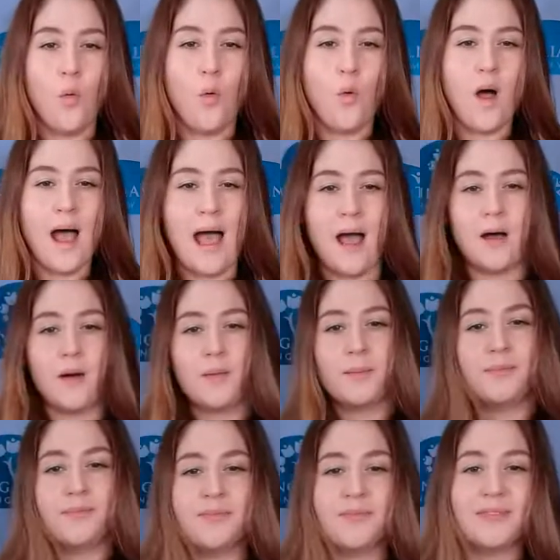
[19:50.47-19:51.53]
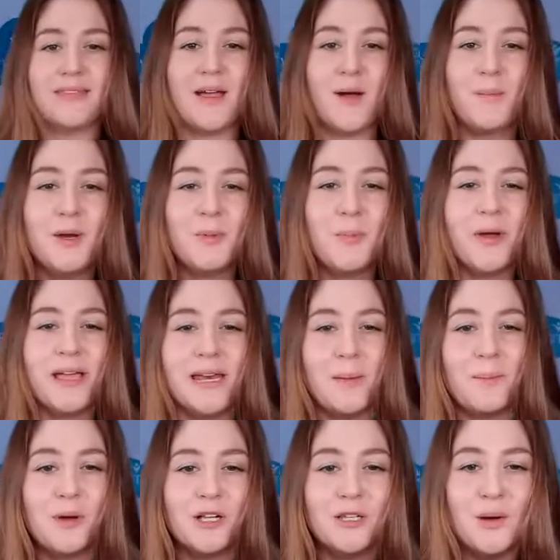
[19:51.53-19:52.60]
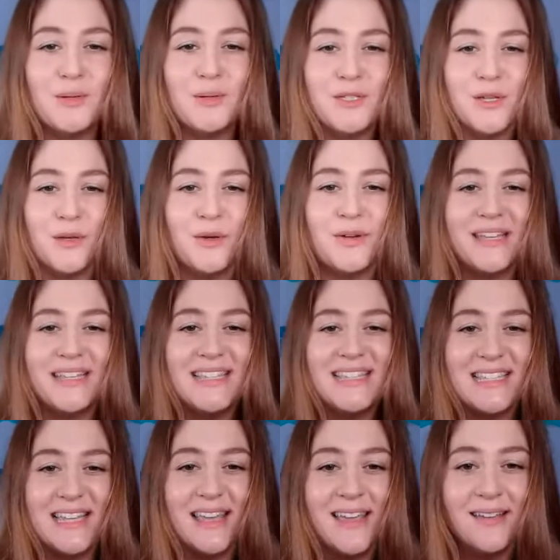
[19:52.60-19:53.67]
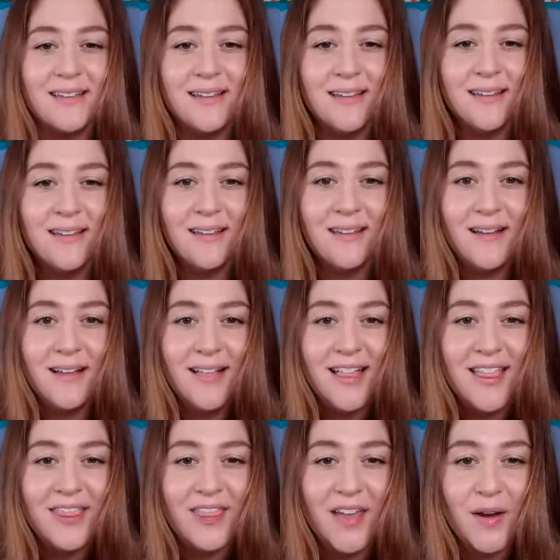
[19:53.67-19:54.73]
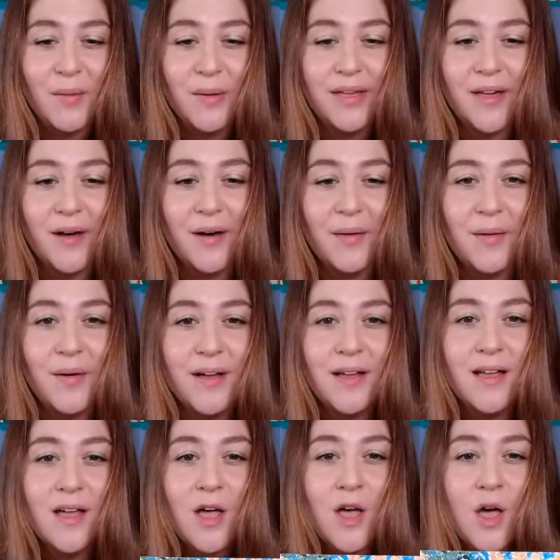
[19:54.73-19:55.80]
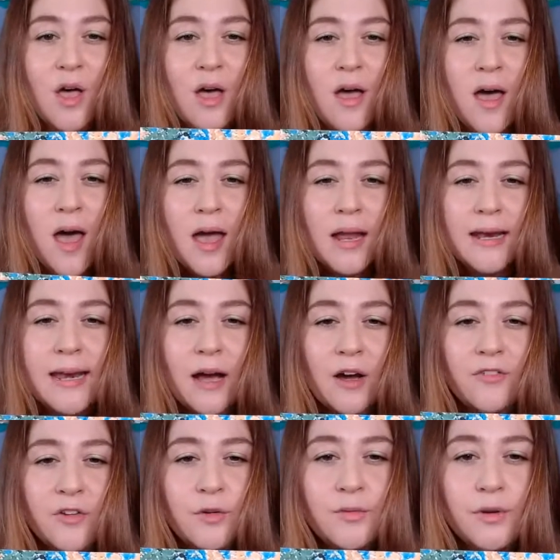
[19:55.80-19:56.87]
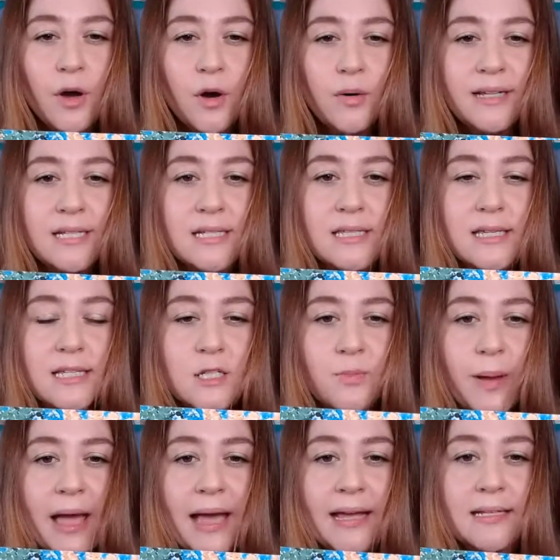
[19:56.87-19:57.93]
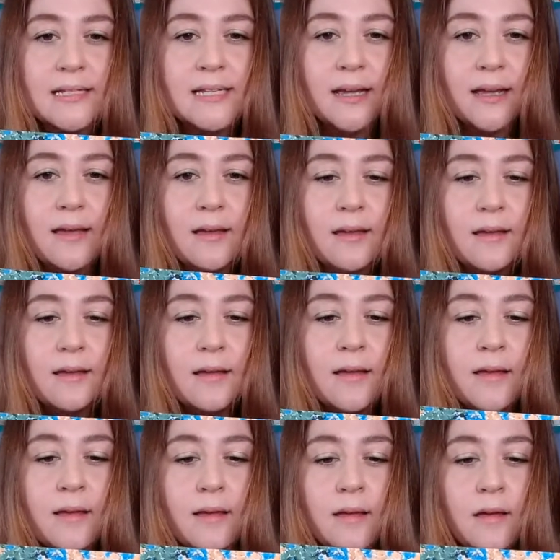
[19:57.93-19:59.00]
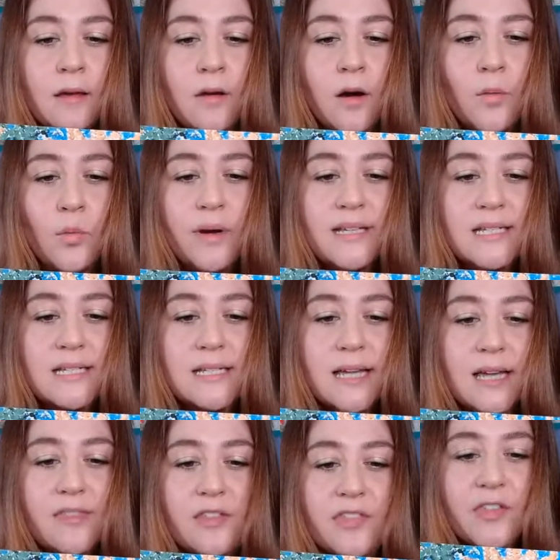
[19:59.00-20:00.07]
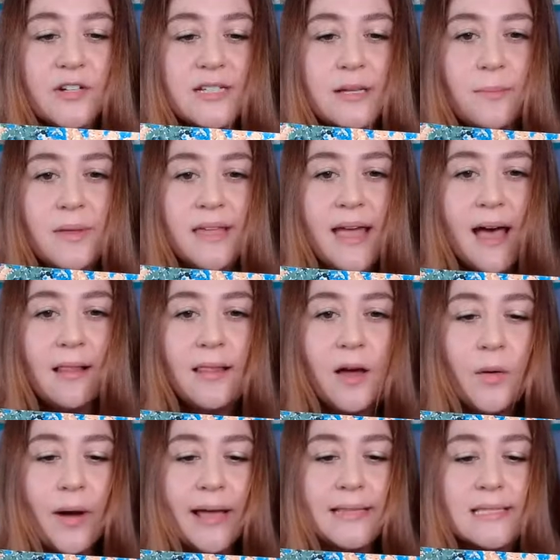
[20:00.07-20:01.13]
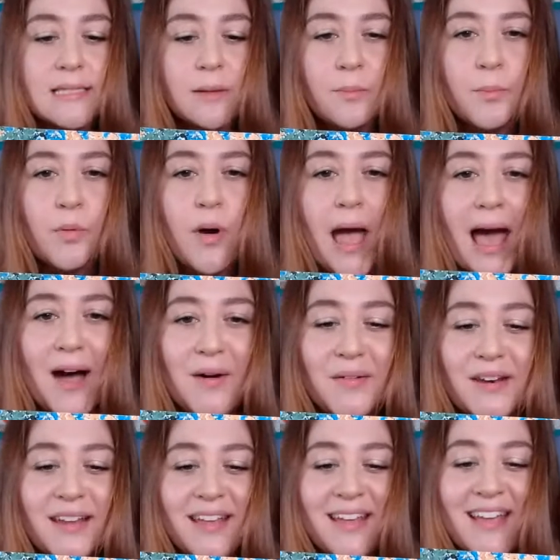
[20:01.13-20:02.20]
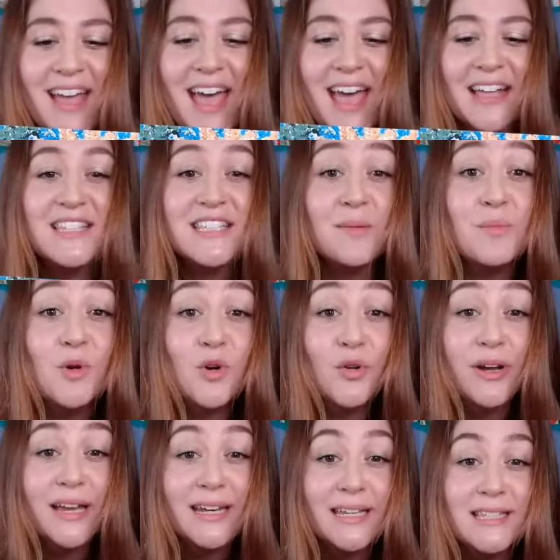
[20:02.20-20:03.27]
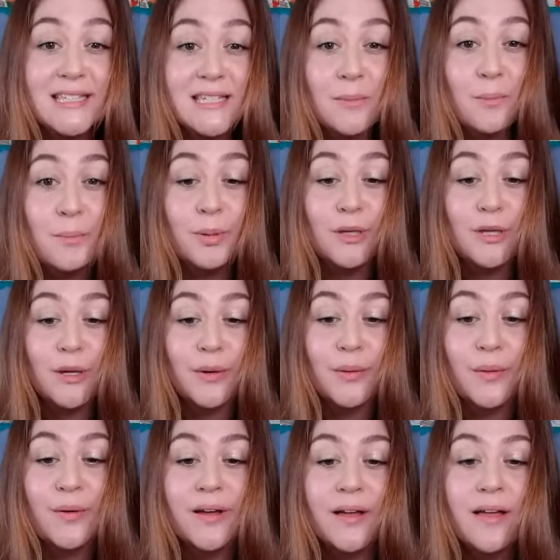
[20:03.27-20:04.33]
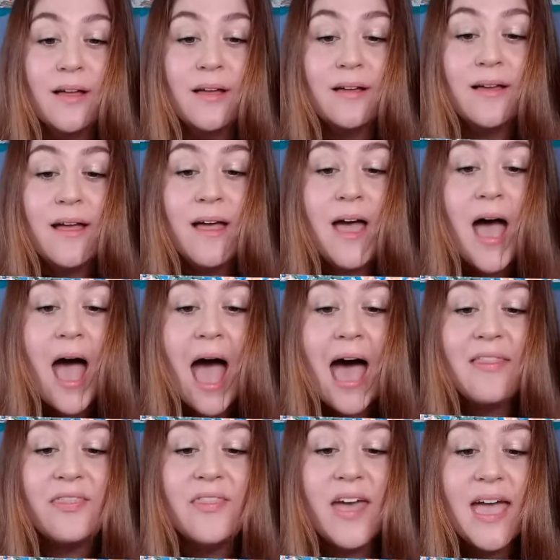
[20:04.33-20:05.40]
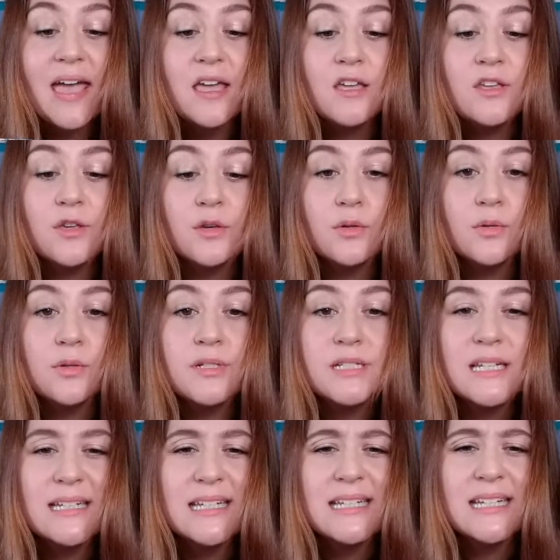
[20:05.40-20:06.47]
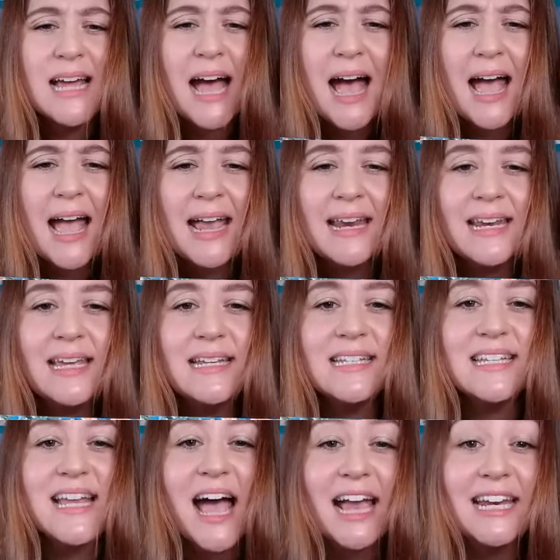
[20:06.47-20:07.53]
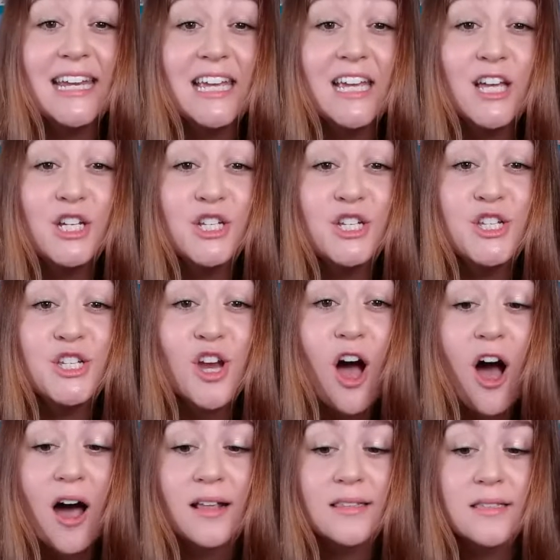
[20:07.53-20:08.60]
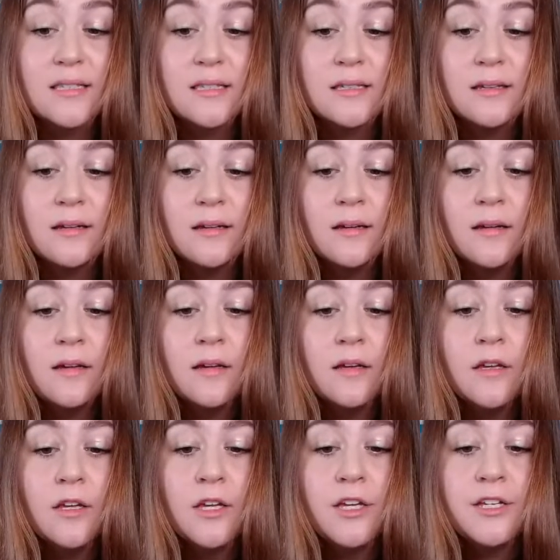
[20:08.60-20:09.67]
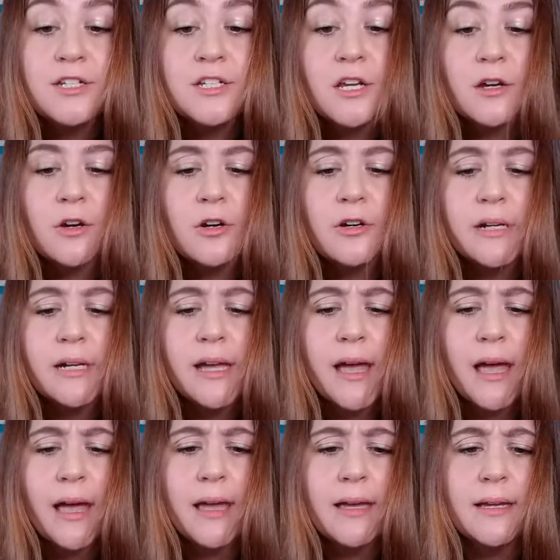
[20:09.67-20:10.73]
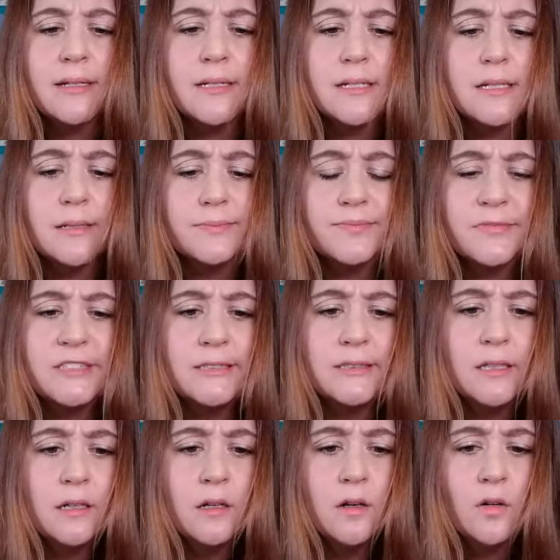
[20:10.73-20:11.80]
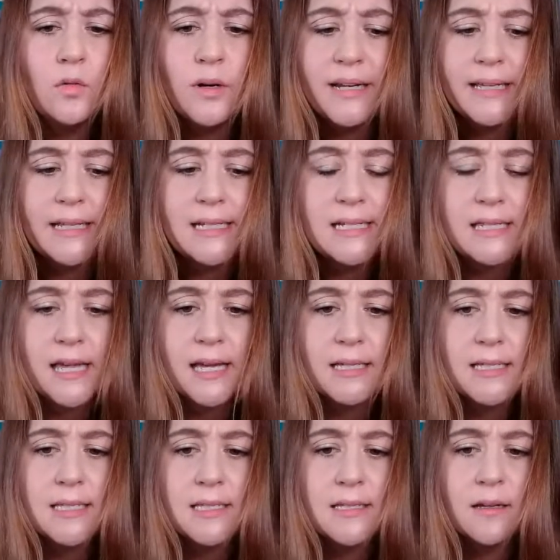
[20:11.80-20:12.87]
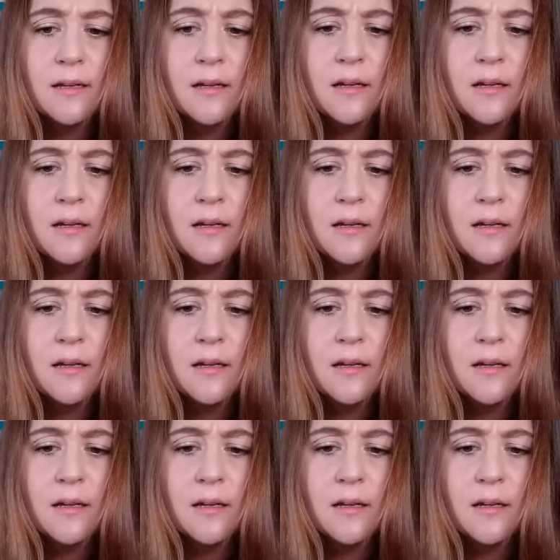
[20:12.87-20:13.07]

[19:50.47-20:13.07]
Wow. Now I'm going to bring it up close so you can see. There we go. Now, if you notice this painting, we see there's some yellow and some brown and some green and some blue. And they used tiny, tiny dots to create, what is this?